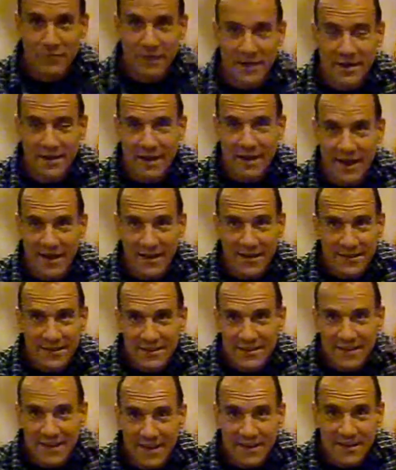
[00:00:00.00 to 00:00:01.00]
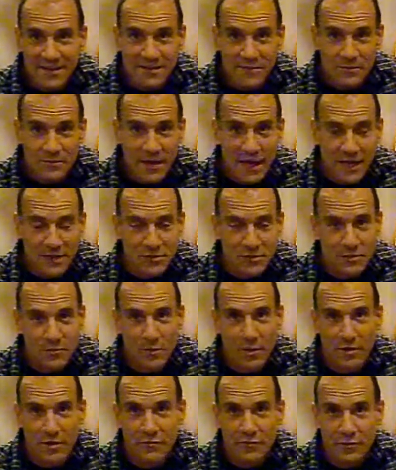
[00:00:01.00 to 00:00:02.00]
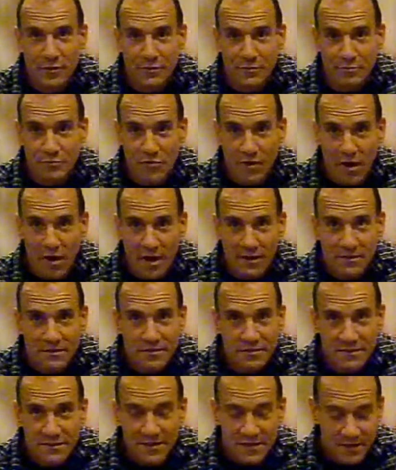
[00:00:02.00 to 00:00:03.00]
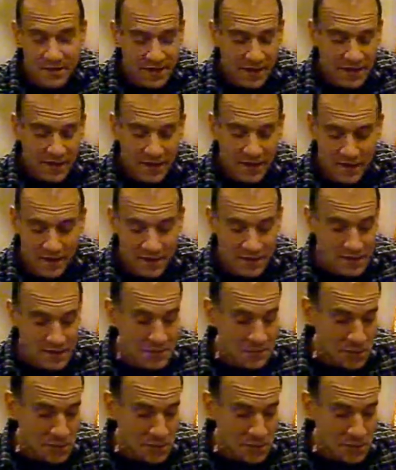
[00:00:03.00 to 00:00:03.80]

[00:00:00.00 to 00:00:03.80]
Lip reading: night, and we actually won first prize, and